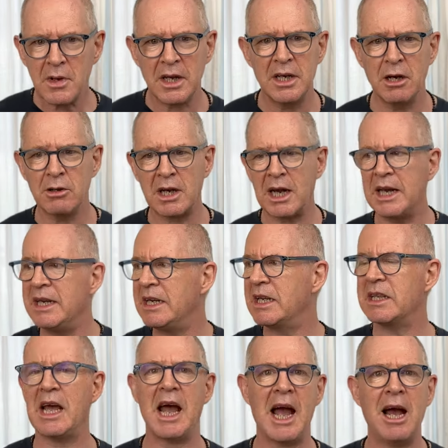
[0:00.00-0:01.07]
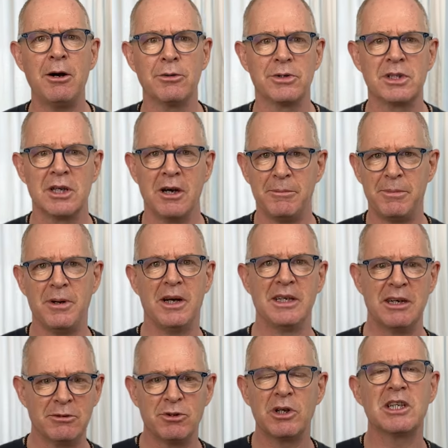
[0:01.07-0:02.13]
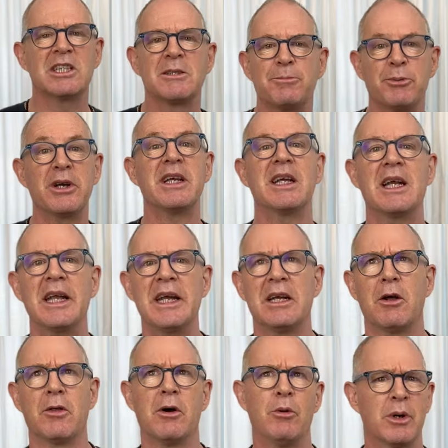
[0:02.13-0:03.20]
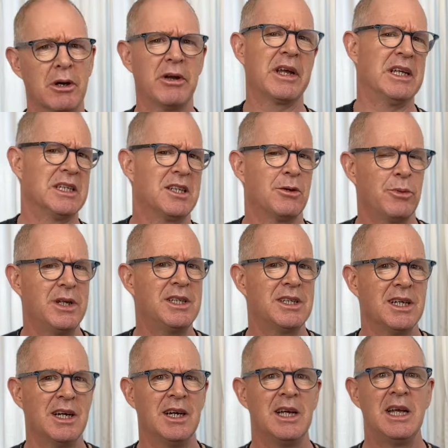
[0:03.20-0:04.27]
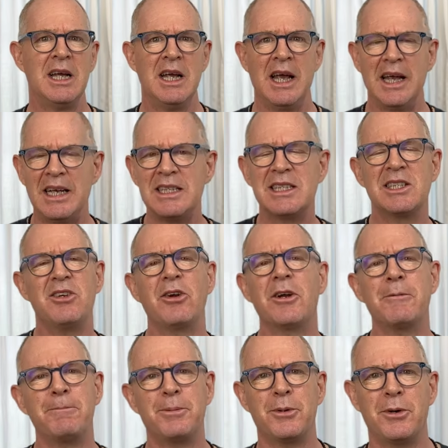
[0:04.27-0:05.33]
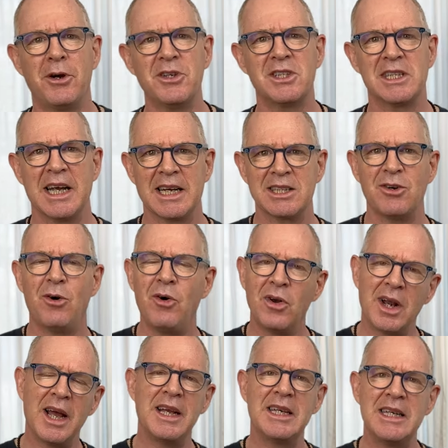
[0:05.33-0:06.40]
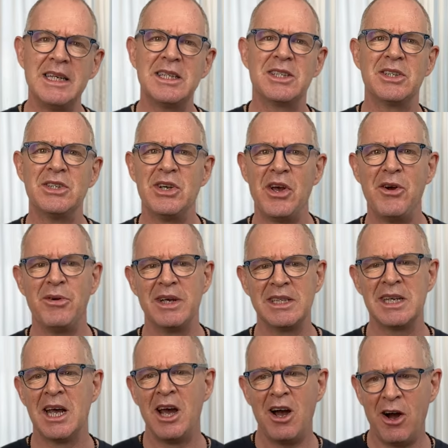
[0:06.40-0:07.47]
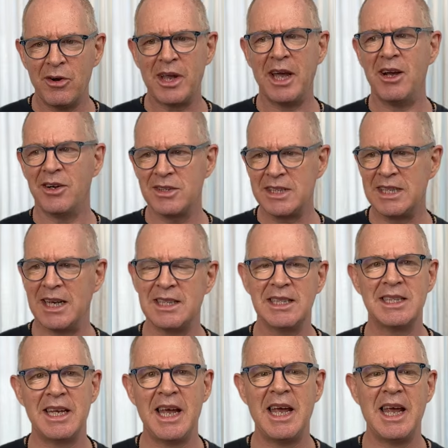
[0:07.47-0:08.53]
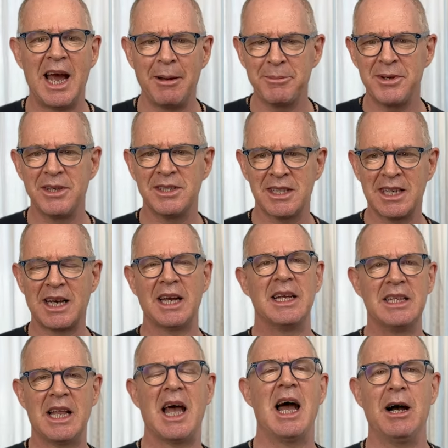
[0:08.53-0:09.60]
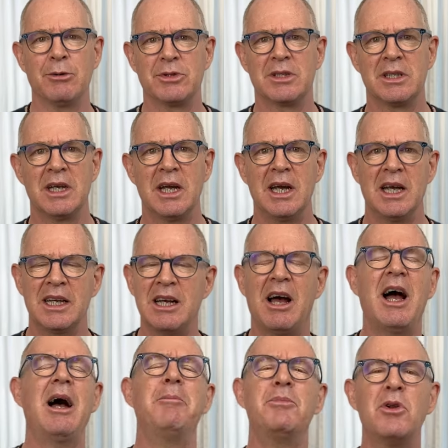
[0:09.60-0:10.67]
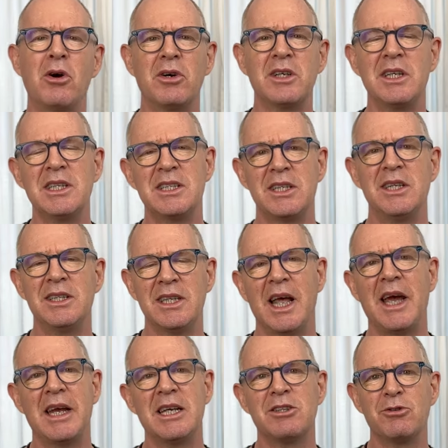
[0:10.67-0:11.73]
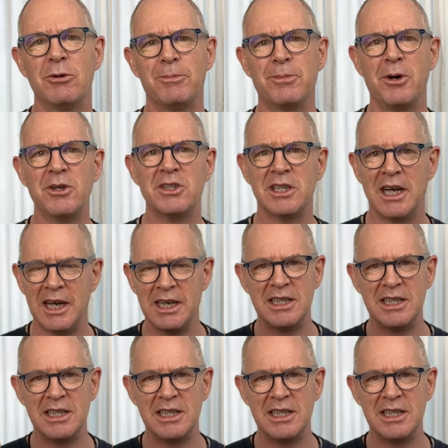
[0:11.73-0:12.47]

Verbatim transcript: you know, cleaning the house up, uh, you know, doing a spring clean, although we're going into the winter, it's not a project. All I need to know is, okay, on Saturday, I'm going to clean the house. You know, I'm not going to turn that into a project.